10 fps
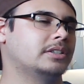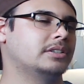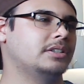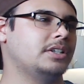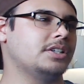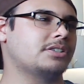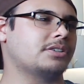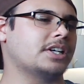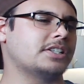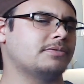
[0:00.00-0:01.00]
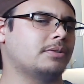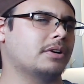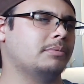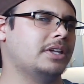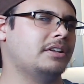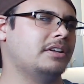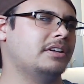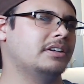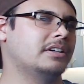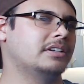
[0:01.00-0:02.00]
He's transforming?
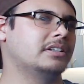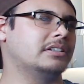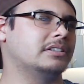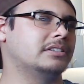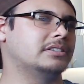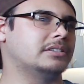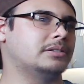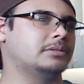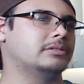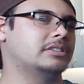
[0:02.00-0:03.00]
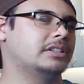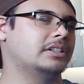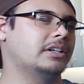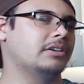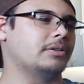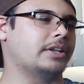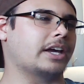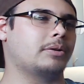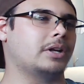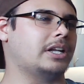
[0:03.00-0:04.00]
Oh, well
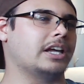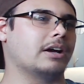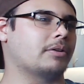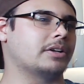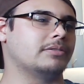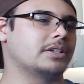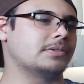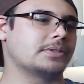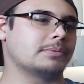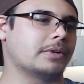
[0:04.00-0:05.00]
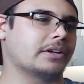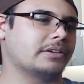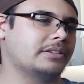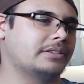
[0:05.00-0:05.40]
that quickly got rid of Knuckles' smile.